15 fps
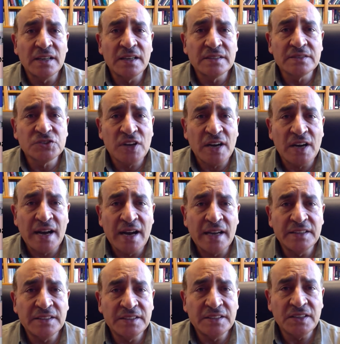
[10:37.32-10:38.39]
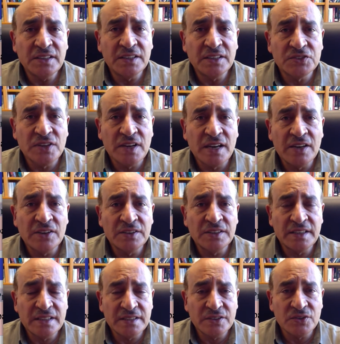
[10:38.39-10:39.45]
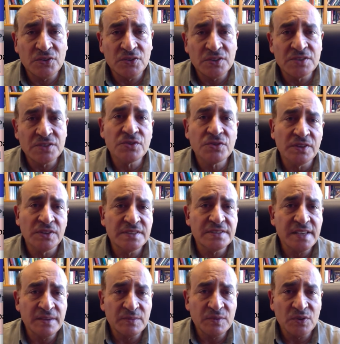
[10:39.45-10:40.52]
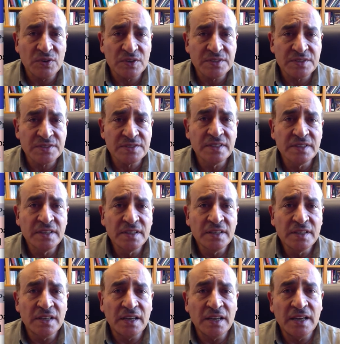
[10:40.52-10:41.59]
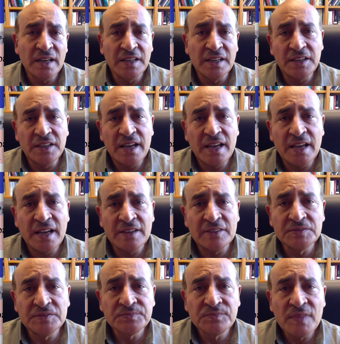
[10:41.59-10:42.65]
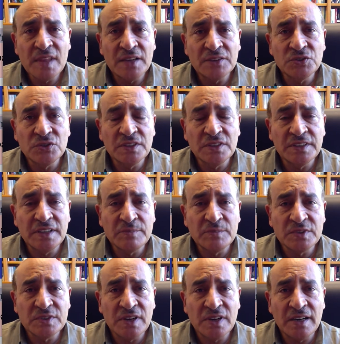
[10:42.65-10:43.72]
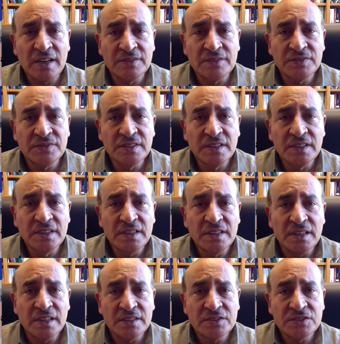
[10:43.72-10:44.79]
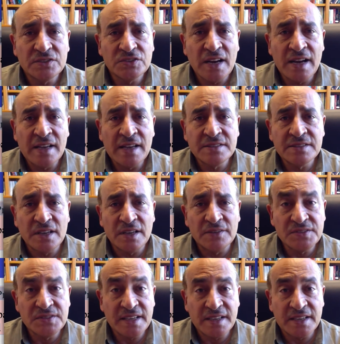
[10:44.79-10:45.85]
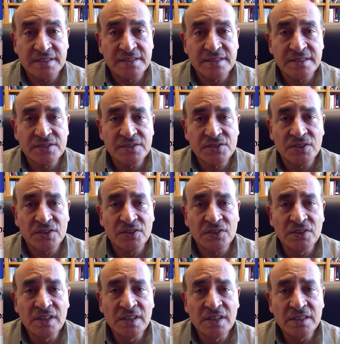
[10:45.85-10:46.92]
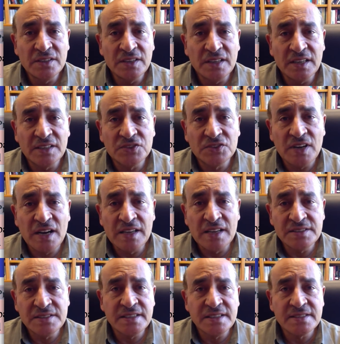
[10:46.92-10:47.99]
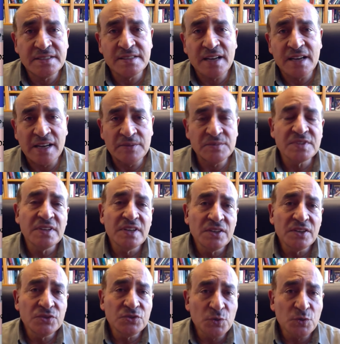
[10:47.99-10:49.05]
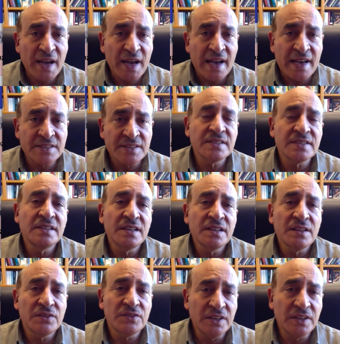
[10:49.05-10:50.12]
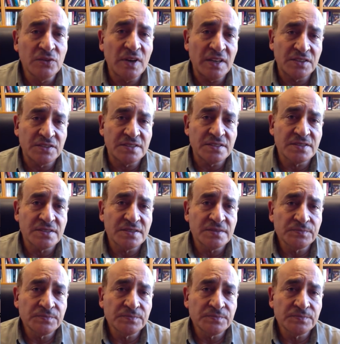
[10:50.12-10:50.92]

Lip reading: try, and then you can try on another course or the same course, and you have a total number of tries of 6. So you can try 6 times to pass 3 questions,